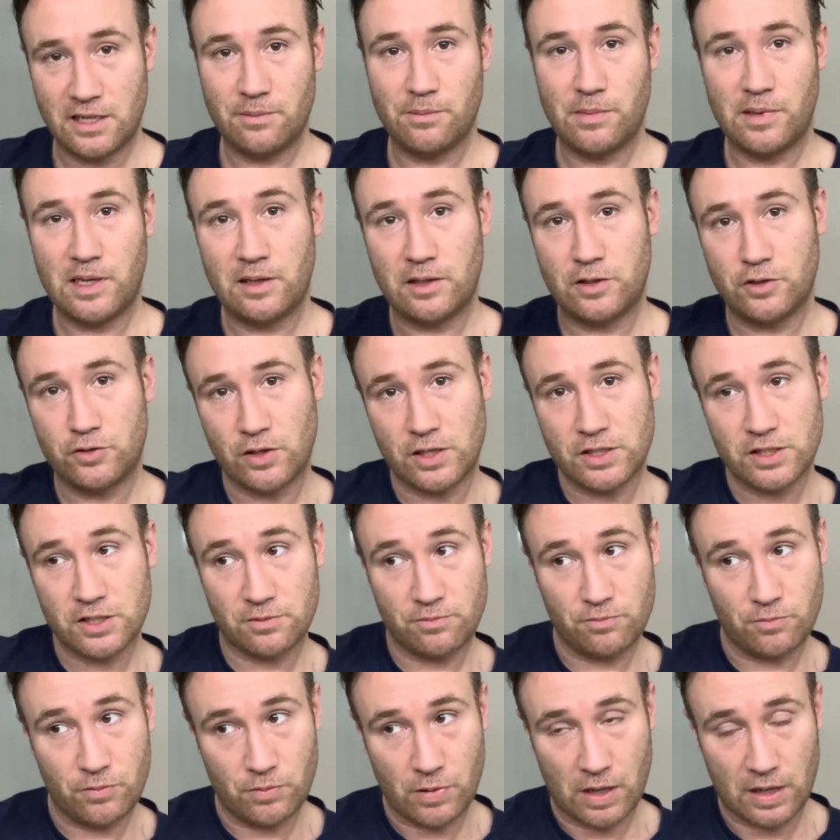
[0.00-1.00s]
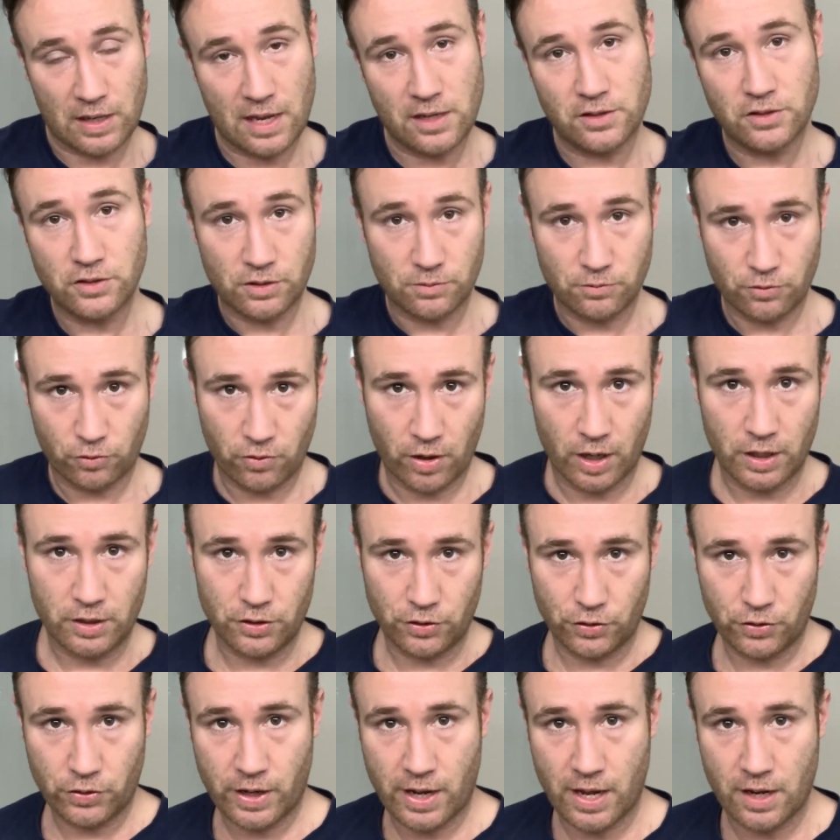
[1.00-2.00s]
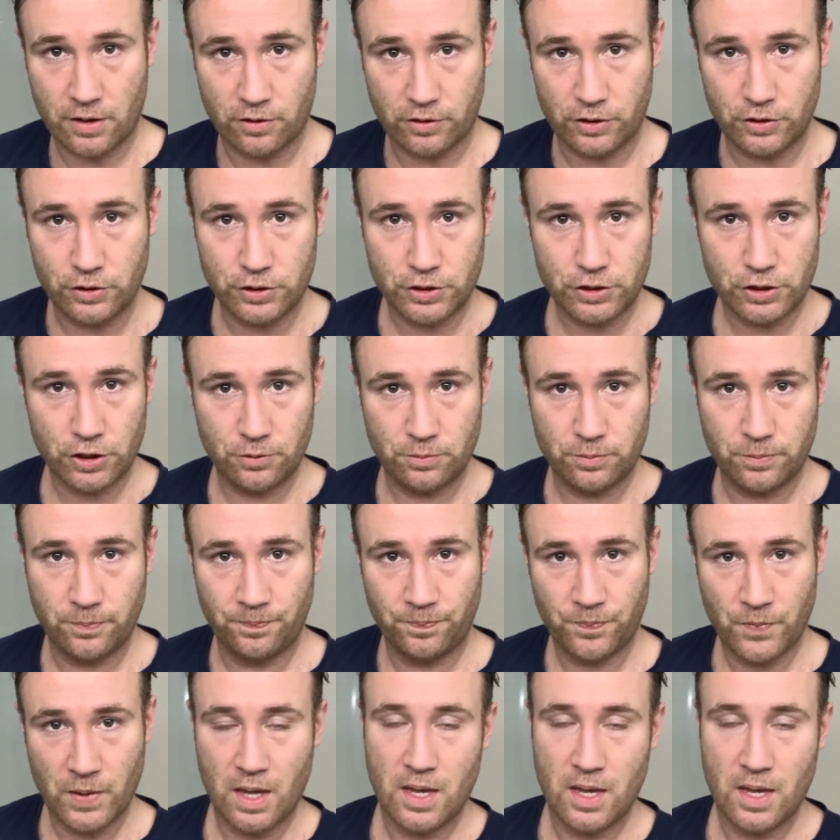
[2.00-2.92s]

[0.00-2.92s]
email address allows you to create a new account on YouTube.